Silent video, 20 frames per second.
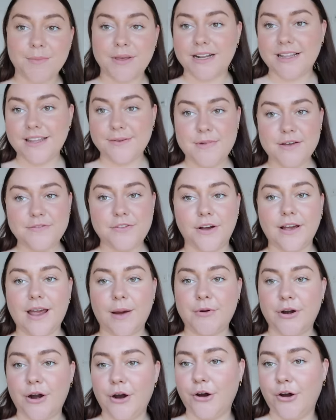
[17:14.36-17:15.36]
I'm gonna leave my vlog
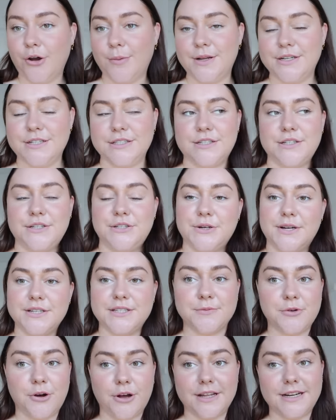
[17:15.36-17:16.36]
camera at home and just enjoy
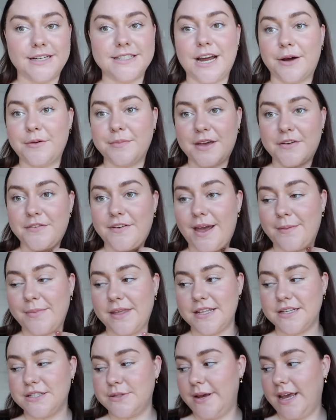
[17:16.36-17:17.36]
some quality time with my
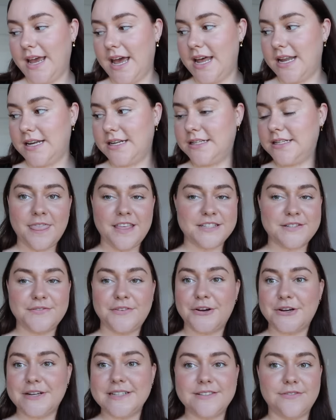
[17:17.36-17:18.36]
family this weekend. This
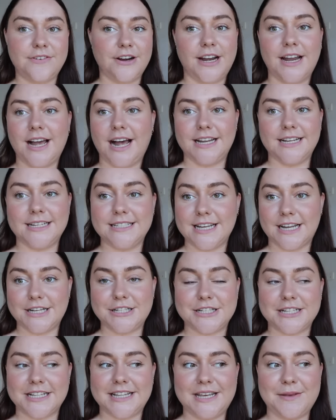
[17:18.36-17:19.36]
vlog has very
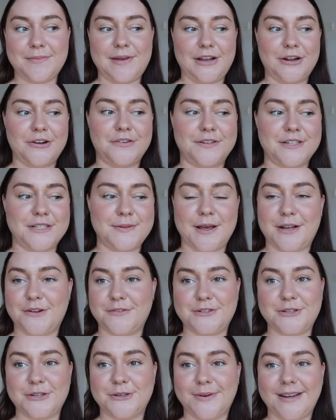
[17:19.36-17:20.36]
unintentionally been over a span of
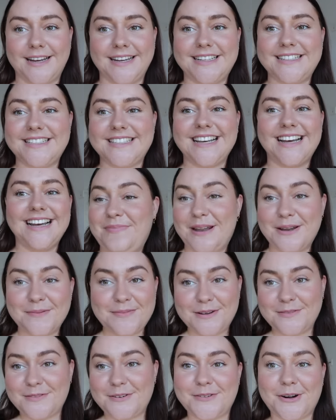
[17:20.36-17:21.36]
two weeks. Been a
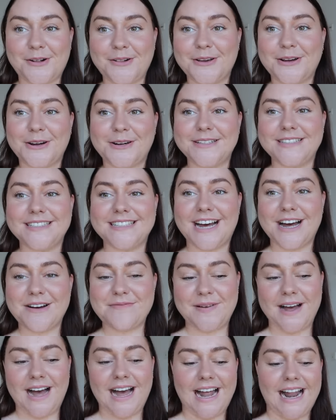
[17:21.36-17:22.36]
bit of a roller coaster,
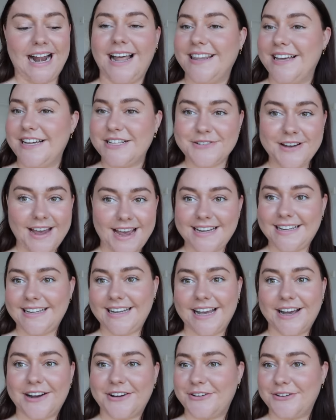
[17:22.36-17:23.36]
but at least we're
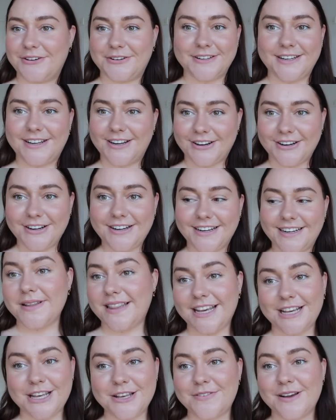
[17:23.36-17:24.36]
ending it on a good note. But
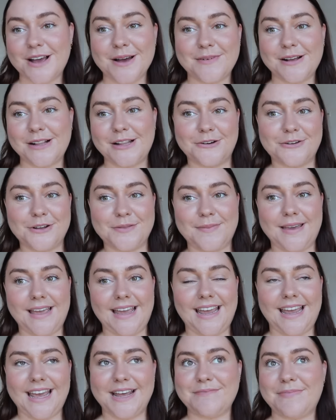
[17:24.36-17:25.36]
thank you for coming along with
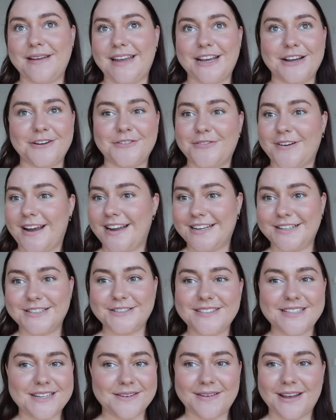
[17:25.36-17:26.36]
me and being a
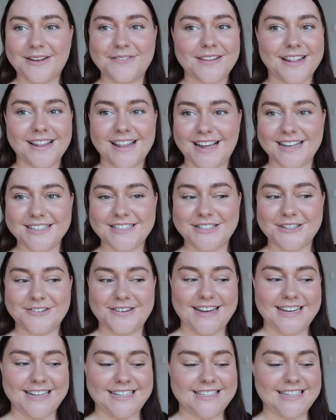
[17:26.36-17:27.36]
friend to me for the last two
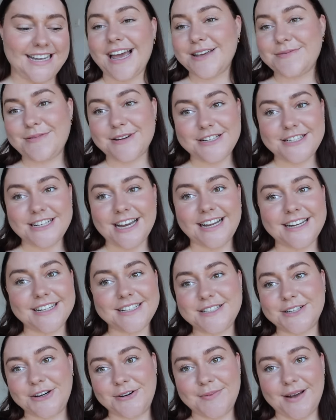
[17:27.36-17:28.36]
weeks. I appreciate it
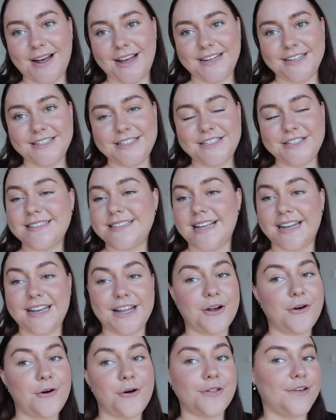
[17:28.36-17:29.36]
so much.
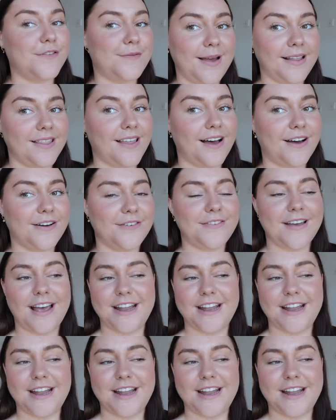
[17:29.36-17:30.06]
Sending all of my love